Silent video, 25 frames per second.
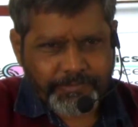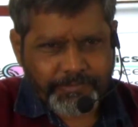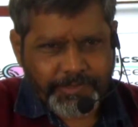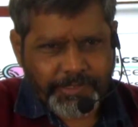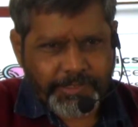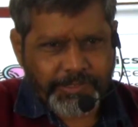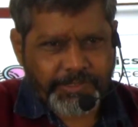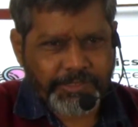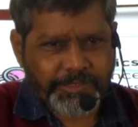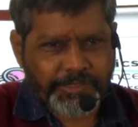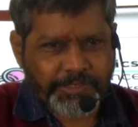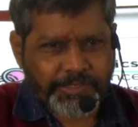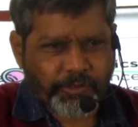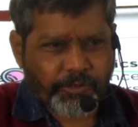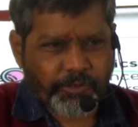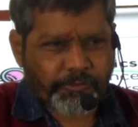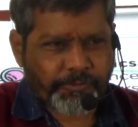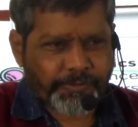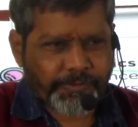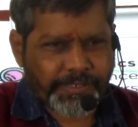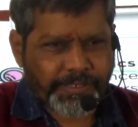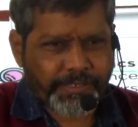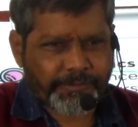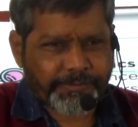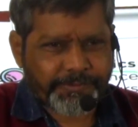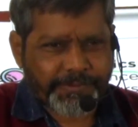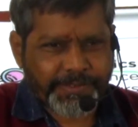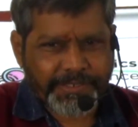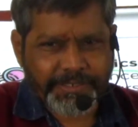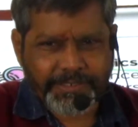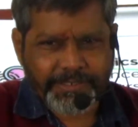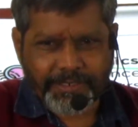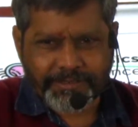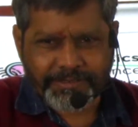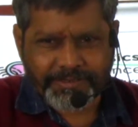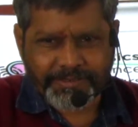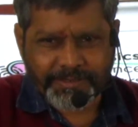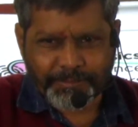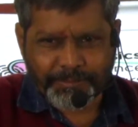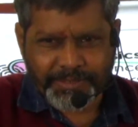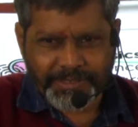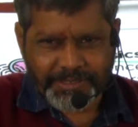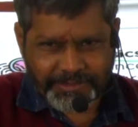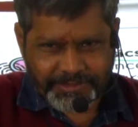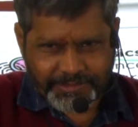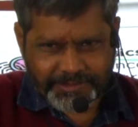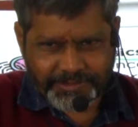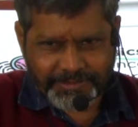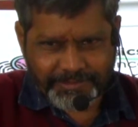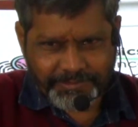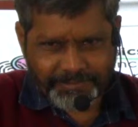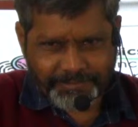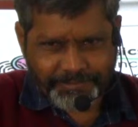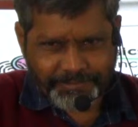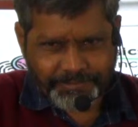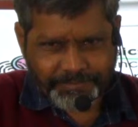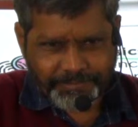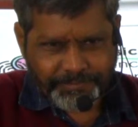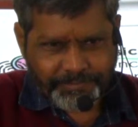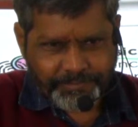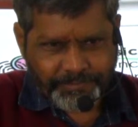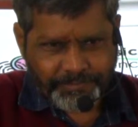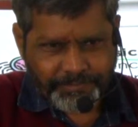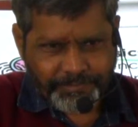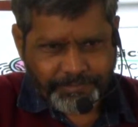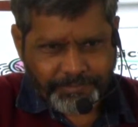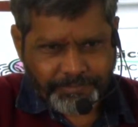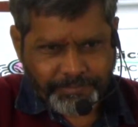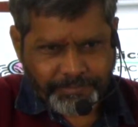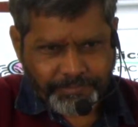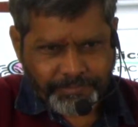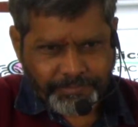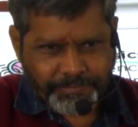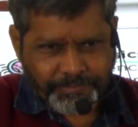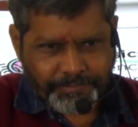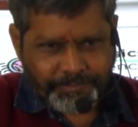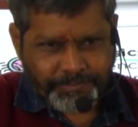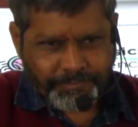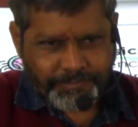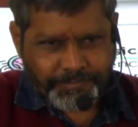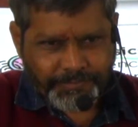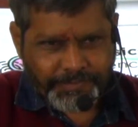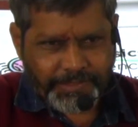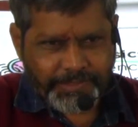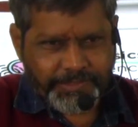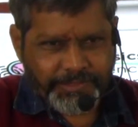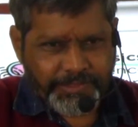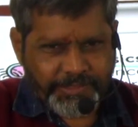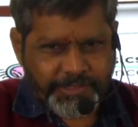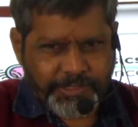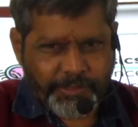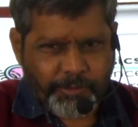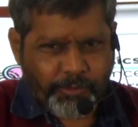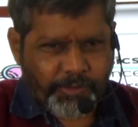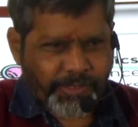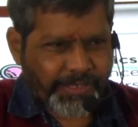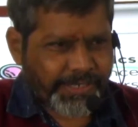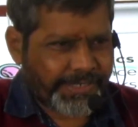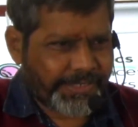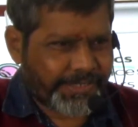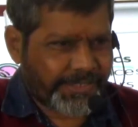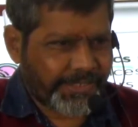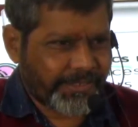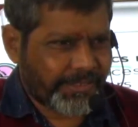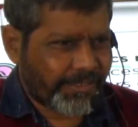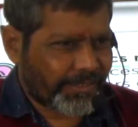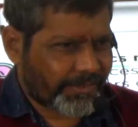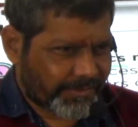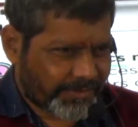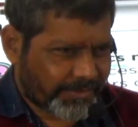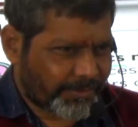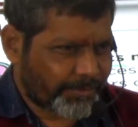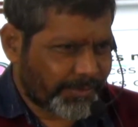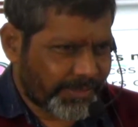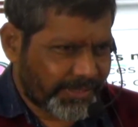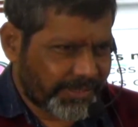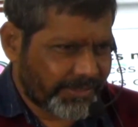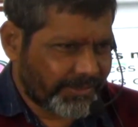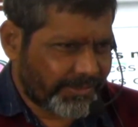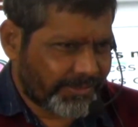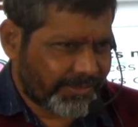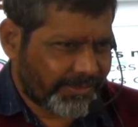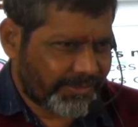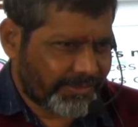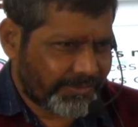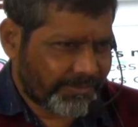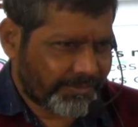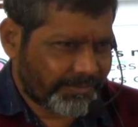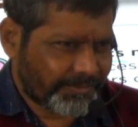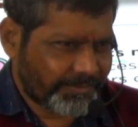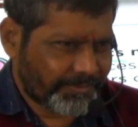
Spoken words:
Is it your fingerprint or somebody's? Is it your writing or somebody's?